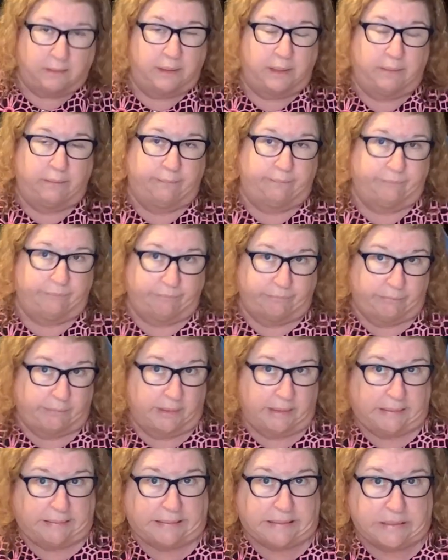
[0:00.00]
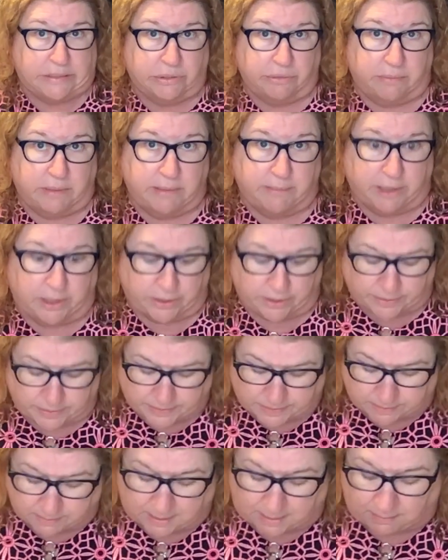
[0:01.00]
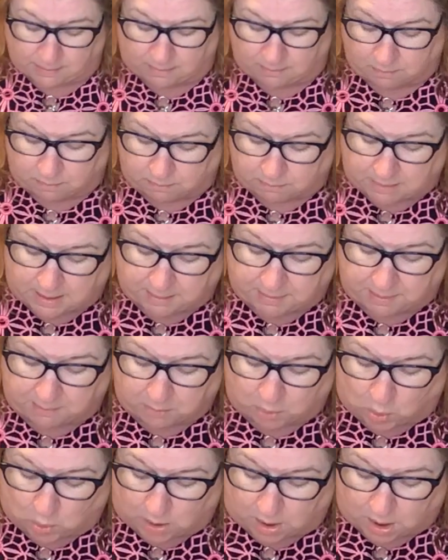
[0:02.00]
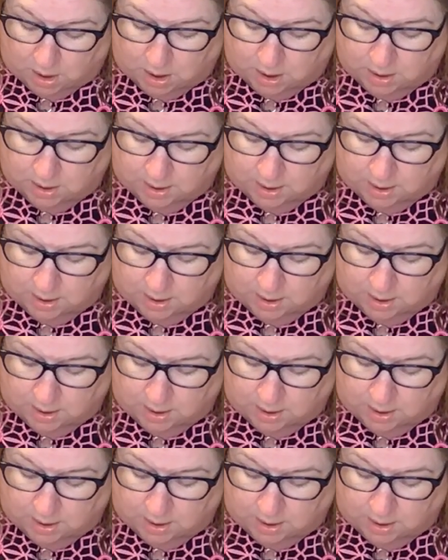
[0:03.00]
know, at least 3 murders, maybe more.